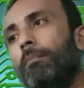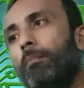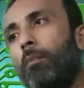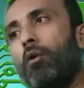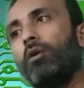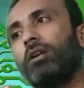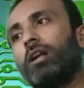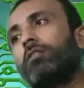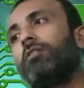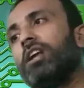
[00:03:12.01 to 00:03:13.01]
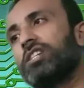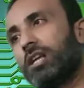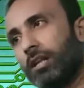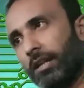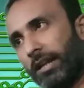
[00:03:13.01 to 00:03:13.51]
more
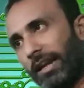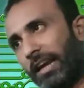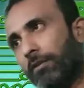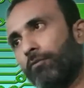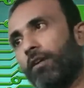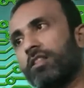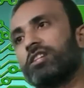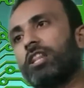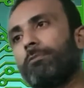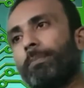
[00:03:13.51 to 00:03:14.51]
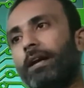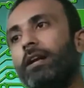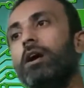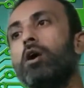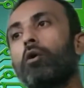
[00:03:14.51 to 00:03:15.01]
calculation and faster
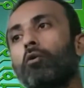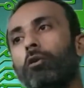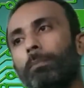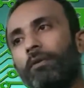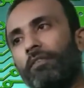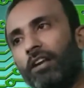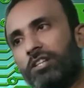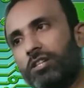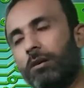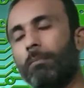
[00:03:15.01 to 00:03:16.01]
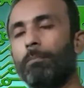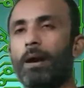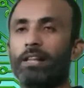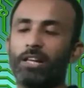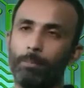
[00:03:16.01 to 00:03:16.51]
speed could be reached
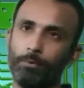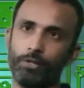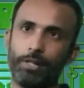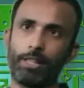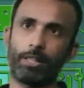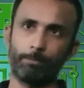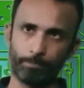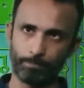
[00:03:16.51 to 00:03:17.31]
by the computers.